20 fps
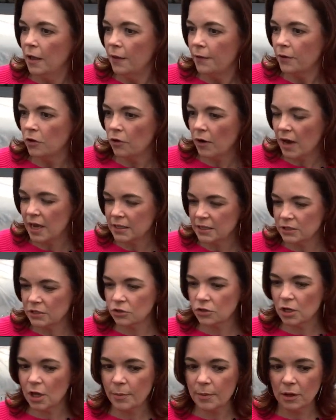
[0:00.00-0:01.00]
The grasses
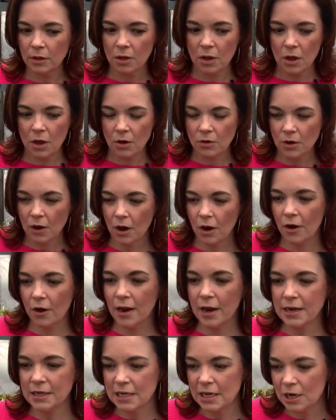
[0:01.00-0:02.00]
are coming along. All
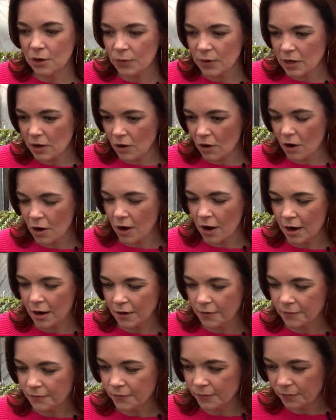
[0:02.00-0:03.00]
right, here we are.
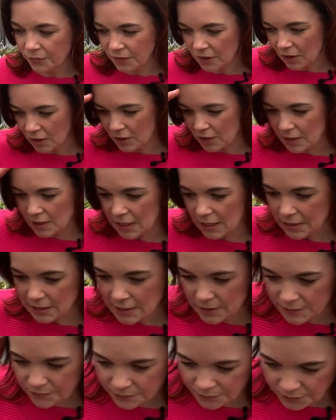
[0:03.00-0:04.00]
Look at
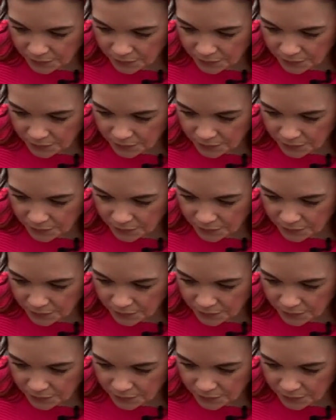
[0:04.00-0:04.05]
this.